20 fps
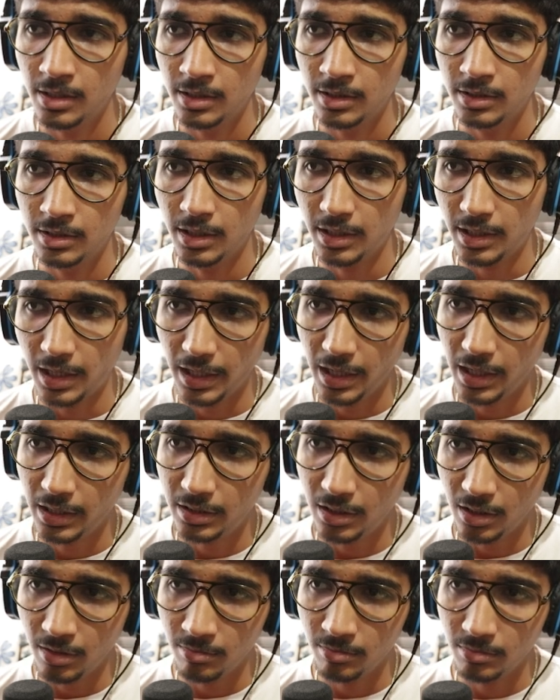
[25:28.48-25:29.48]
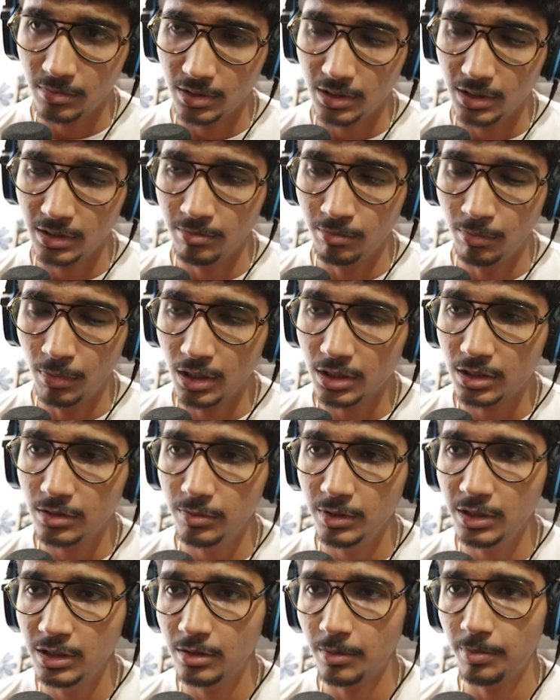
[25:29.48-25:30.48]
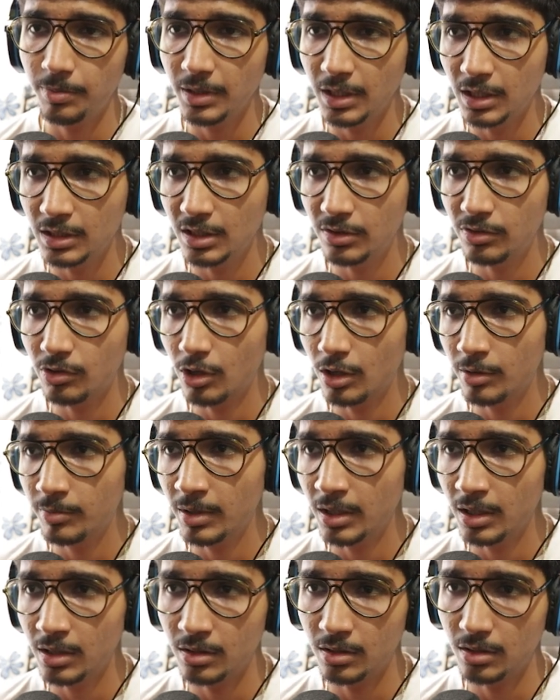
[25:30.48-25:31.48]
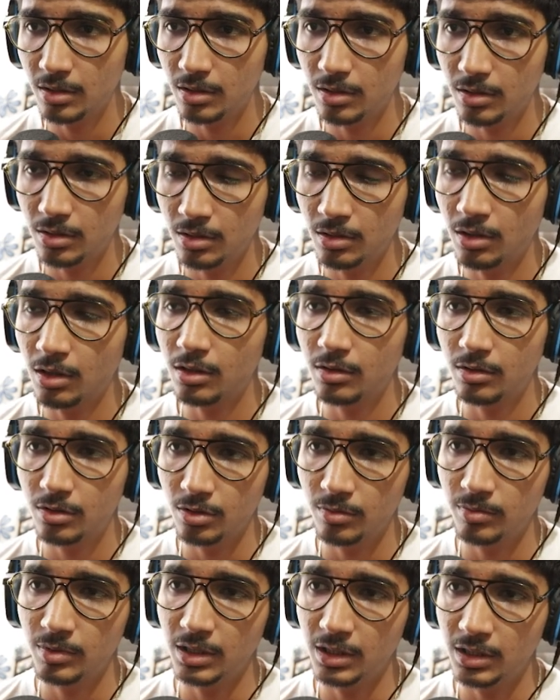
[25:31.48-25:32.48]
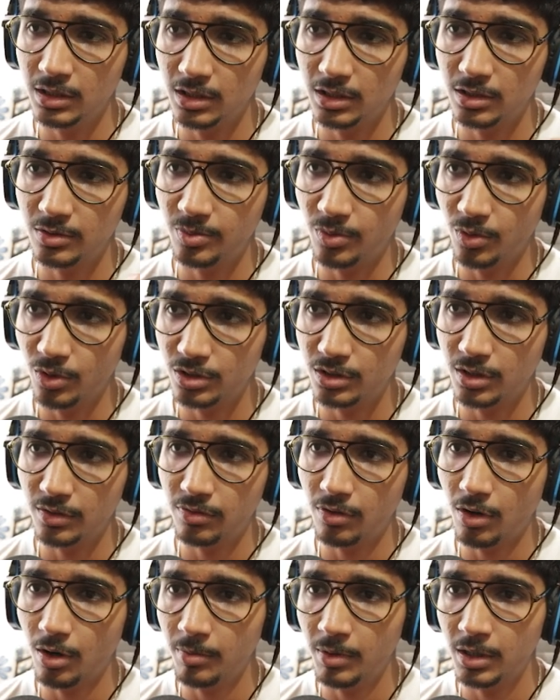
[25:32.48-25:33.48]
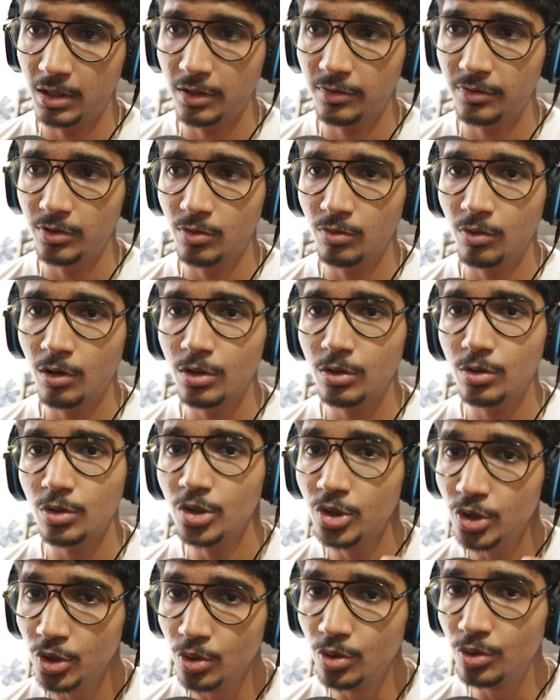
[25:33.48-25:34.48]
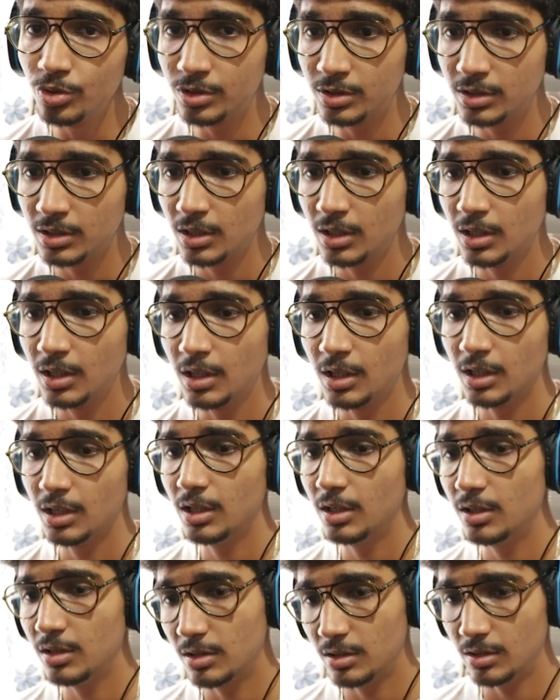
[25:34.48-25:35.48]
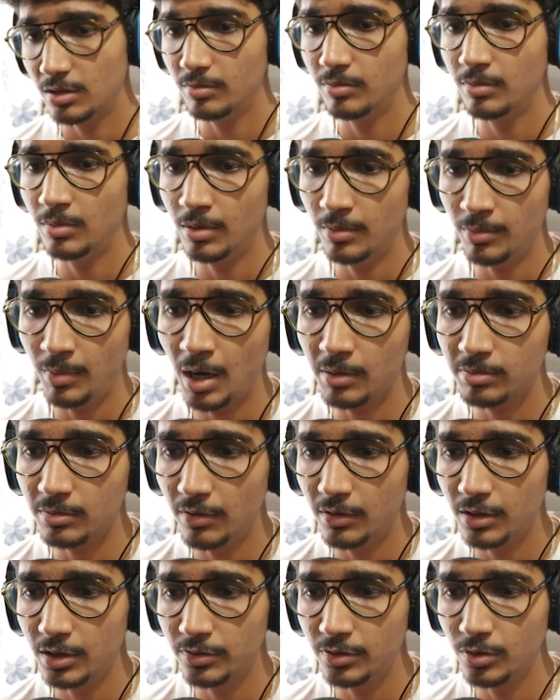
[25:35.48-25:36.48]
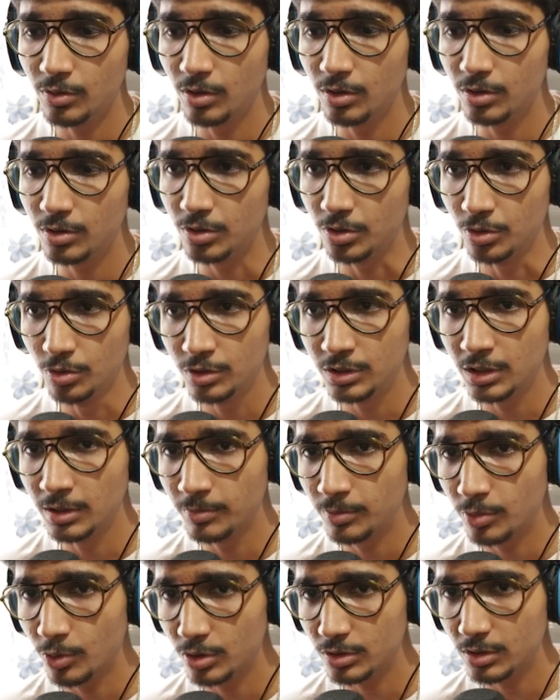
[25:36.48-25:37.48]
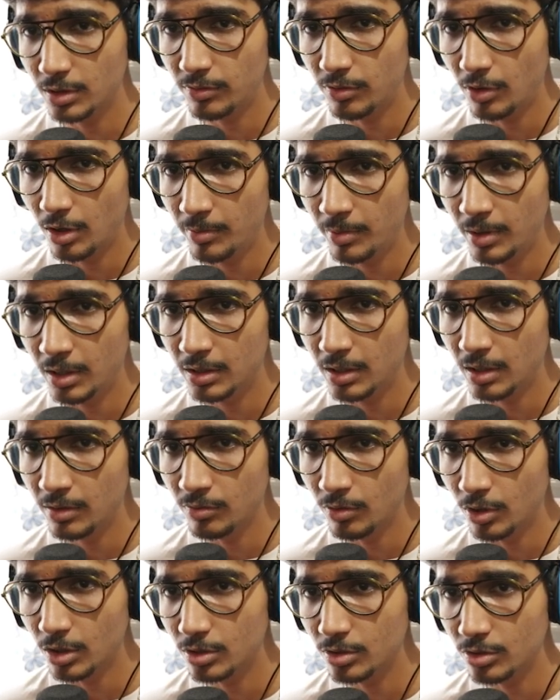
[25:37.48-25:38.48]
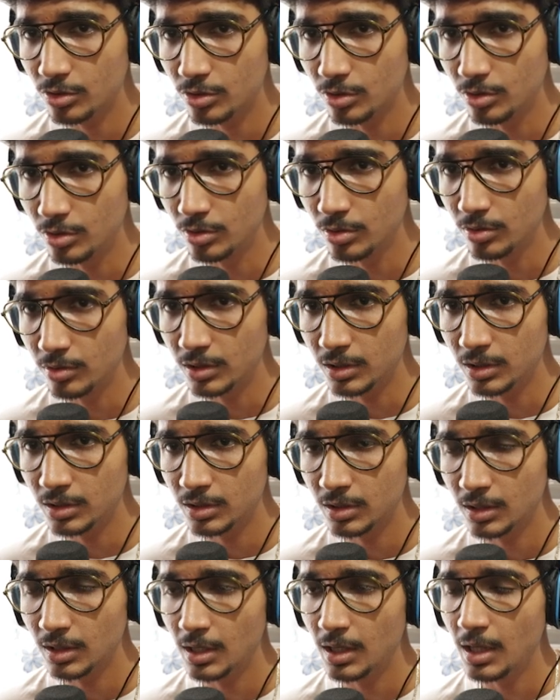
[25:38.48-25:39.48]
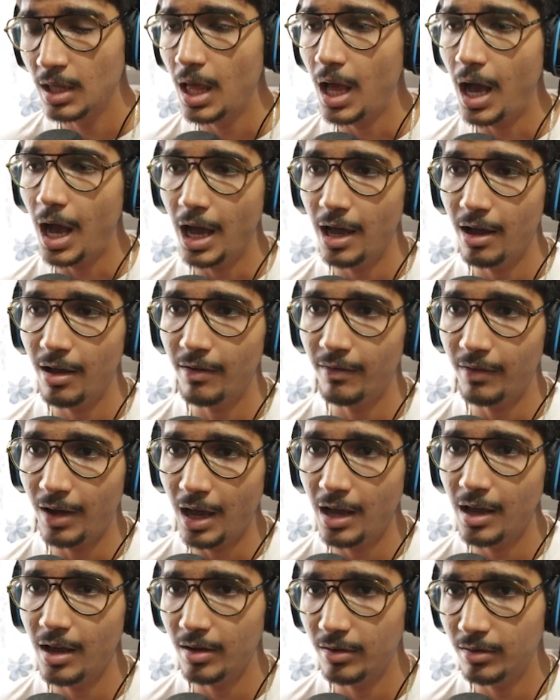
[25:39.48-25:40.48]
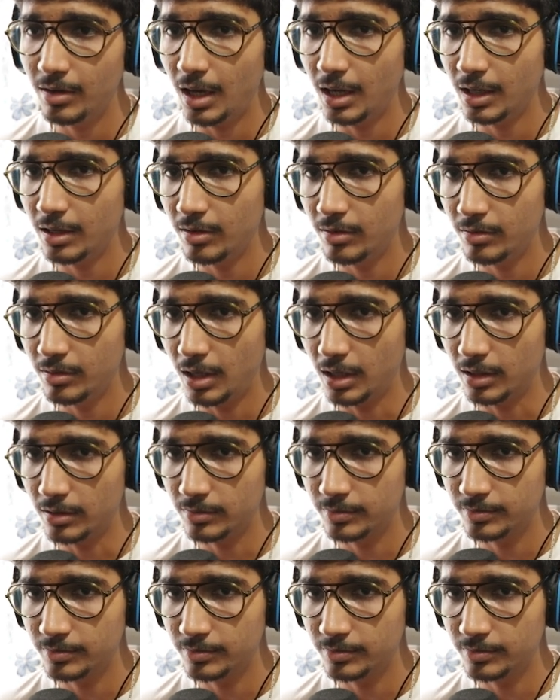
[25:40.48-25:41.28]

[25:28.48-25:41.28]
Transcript: The character must be in the PNG format, not to be in this poster format. If you want to use mark my word, if you want to use in poster format, then what you should do is I have like